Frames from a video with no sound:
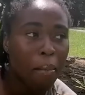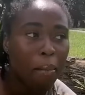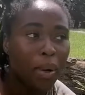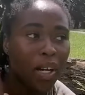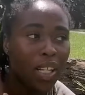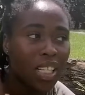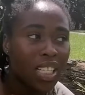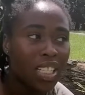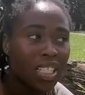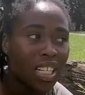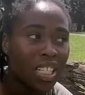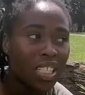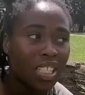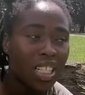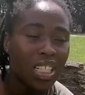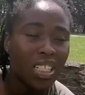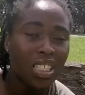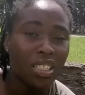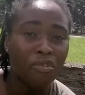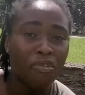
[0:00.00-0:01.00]
But this is
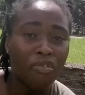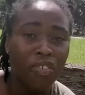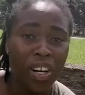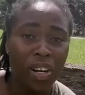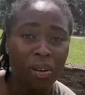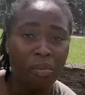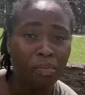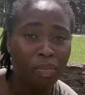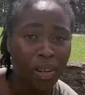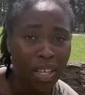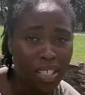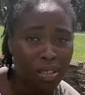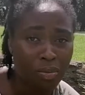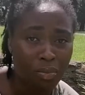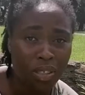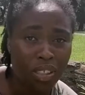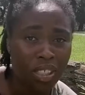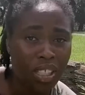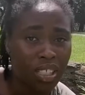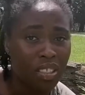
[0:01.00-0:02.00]
actually the very
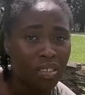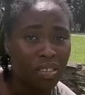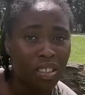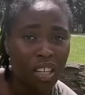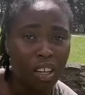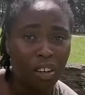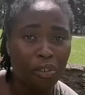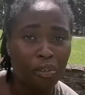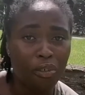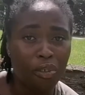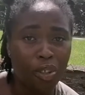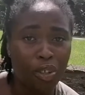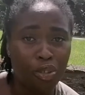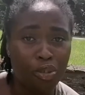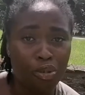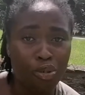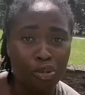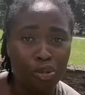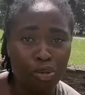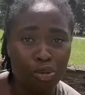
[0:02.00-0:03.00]
best protective style for
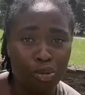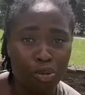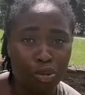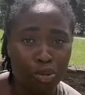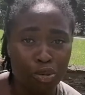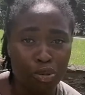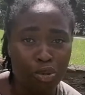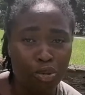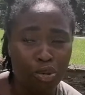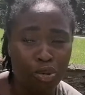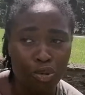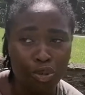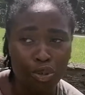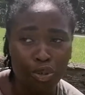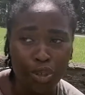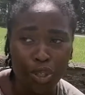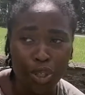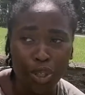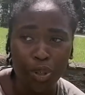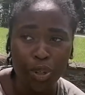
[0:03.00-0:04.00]
you to do to
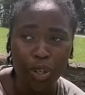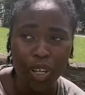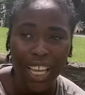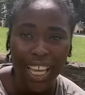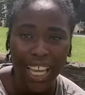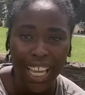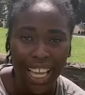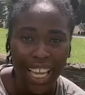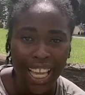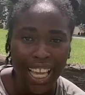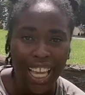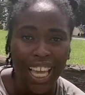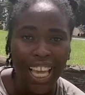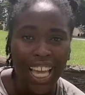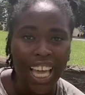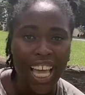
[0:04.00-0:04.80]
grow your hair